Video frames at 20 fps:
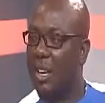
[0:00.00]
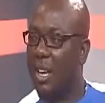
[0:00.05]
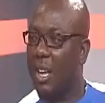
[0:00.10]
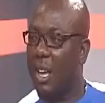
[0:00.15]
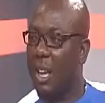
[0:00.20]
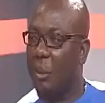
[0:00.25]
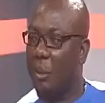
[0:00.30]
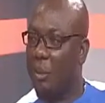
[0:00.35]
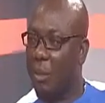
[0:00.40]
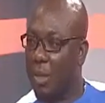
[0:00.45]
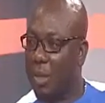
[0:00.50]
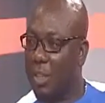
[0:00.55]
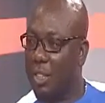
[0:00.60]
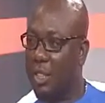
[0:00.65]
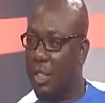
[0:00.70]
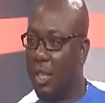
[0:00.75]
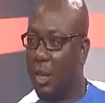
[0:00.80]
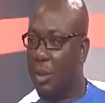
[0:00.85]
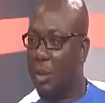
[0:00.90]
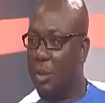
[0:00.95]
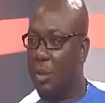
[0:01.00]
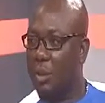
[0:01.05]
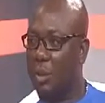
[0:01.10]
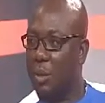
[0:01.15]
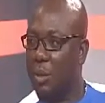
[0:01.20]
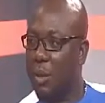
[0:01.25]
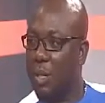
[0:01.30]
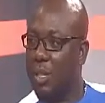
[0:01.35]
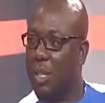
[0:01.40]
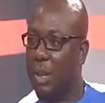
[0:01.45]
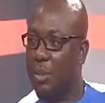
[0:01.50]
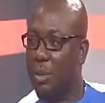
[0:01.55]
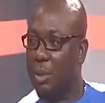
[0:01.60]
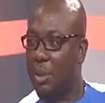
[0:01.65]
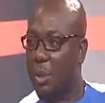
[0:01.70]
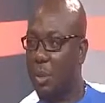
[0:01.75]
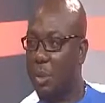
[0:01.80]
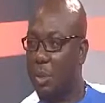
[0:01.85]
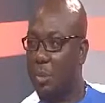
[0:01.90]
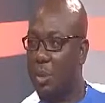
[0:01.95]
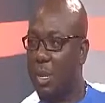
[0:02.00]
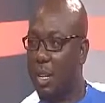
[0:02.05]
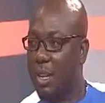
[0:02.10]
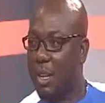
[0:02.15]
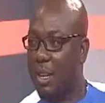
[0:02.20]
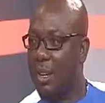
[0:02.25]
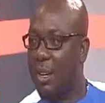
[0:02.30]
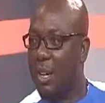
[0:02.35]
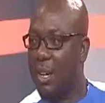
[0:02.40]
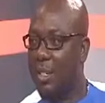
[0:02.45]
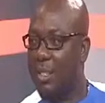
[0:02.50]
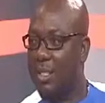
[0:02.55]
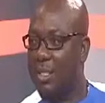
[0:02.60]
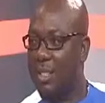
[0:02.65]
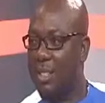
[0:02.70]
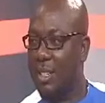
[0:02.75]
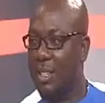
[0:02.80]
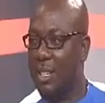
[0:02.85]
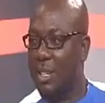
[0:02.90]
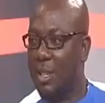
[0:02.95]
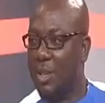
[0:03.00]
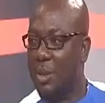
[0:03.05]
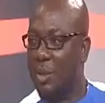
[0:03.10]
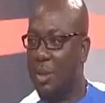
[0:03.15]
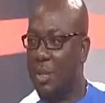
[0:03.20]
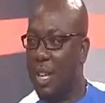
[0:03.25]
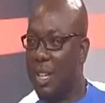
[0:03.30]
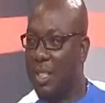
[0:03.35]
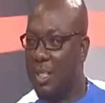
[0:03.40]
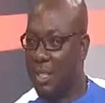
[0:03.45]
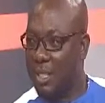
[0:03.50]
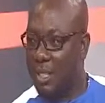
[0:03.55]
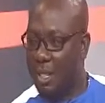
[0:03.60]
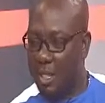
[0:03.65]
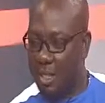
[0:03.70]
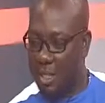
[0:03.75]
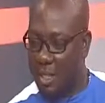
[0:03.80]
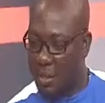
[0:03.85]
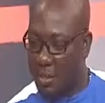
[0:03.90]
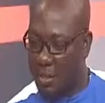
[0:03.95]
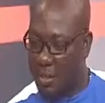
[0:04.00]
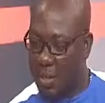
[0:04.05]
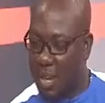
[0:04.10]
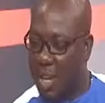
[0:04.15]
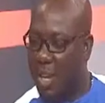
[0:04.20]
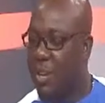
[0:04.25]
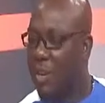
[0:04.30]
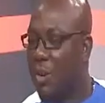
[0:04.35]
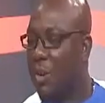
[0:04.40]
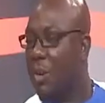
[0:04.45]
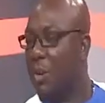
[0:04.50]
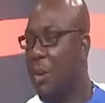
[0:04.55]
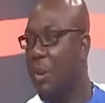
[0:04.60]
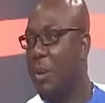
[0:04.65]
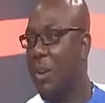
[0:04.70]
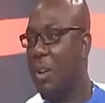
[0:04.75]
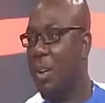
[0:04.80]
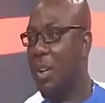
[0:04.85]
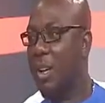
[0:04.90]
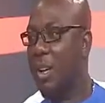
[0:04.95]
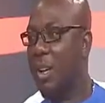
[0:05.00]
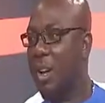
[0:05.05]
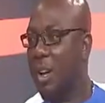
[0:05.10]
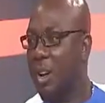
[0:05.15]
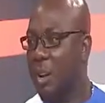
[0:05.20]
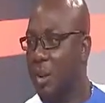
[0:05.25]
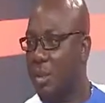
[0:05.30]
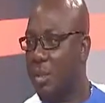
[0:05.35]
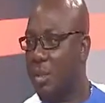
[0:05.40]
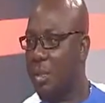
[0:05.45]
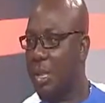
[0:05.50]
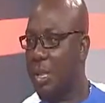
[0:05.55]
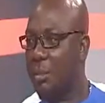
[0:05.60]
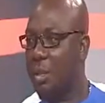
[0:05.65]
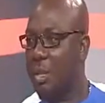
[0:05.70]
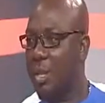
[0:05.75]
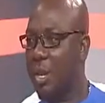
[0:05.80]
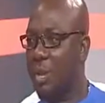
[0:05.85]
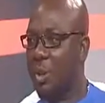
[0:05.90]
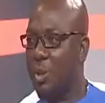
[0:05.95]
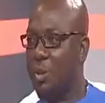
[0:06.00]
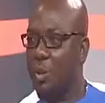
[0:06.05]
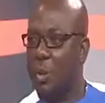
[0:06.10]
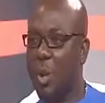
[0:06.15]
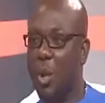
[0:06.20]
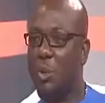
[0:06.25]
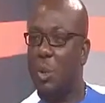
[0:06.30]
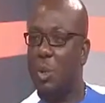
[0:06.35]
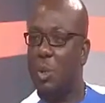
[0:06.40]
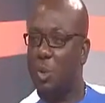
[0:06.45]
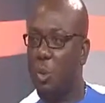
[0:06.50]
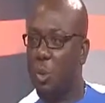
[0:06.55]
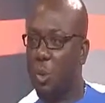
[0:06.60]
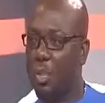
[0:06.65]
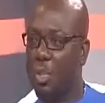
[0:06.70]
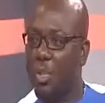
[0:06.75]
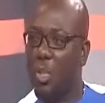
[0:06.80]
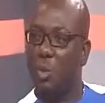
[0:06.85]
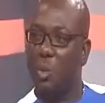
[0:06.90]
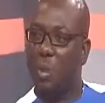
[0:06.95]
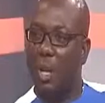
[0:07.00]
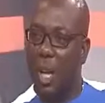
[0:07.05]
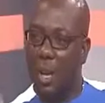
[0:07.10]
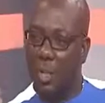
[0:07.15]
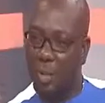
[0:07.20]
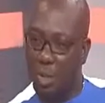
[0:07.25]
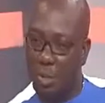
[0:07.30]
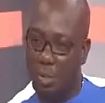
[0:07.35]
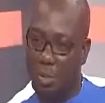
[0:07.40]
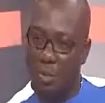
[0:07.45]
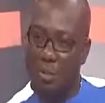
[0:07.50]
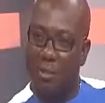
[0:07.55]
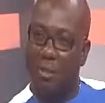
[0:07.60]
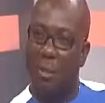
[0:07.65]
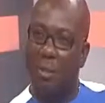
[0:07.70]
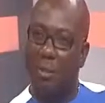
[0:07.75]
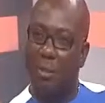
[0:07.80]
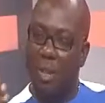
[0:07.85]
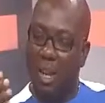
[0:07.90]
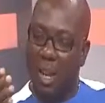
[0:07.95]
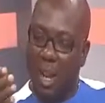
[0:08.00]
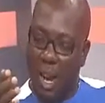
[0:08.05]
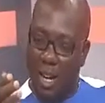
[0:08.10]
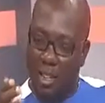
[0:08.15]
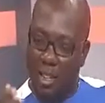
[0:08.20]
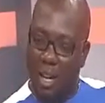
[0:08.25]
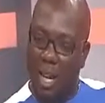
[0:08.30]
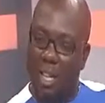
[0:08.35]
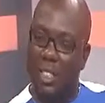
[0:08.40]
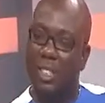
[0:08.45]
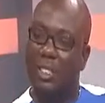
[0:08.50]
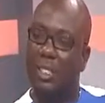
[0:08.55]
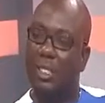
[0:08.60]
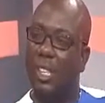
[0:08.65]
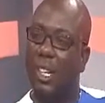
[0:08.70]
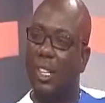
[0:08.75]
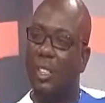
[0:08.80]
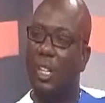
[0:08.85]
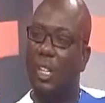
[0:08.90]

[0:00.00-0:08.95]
potentials when it comes to tourism that Ghana has. So that's the major concept. So while we're doing this, we're actually moving from attraction site